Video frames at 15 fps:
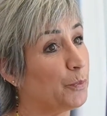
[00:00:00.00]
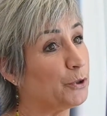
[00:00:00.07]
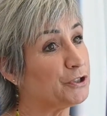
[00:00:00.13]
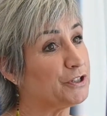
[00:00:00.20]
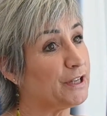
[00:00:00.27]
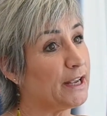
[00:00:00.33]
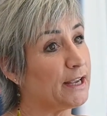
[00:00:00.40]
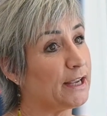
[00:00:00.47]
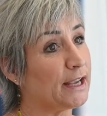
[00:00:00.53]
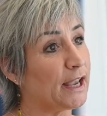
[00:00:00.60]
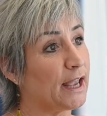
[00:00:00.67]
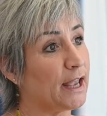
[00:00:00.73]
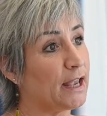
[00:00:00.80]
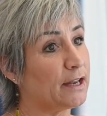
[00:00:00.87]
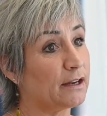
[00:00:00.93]
putting
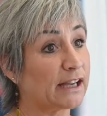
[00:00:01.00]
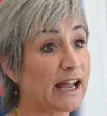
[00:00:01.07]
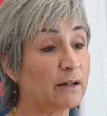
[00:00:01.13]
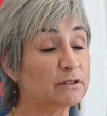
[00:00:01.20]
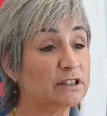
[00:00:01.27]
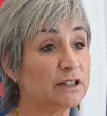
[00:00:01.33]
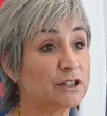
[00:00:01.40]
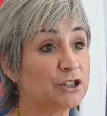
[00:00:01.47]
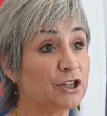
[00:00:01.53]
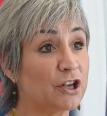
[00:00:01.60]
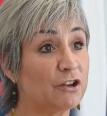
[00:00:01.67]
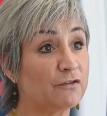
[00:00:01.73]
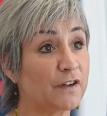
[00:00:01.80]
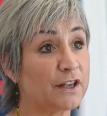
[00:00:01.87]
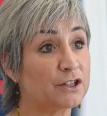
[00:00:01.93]
in a counselling
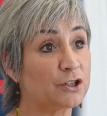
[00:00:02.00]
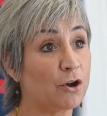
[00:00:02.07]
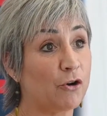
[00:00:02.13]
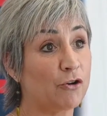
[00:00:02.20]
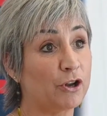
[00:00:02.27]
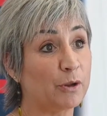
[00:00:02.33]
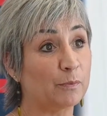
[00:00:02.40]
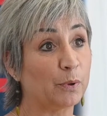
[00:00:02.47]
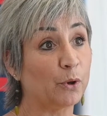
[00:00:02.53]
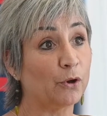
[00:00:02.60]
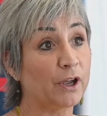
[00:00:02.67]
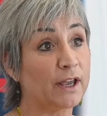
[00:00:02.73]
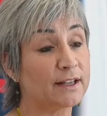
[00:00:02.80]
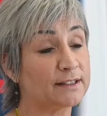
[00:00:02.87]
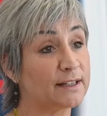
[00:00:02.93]
service or an
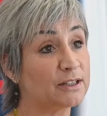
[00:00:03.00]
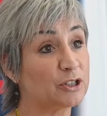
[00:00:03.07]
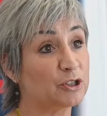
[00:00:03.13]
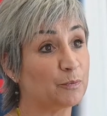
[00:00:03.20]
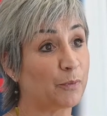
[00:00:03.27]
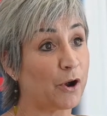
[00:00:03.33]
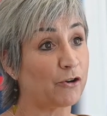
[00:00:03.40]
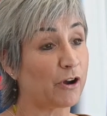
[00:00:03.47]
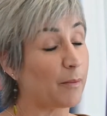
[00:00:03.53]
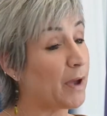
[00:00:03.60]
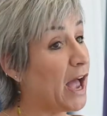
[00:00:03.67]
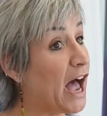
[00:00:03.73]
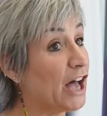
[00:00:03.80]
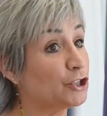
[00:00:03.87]
employee assistance programme,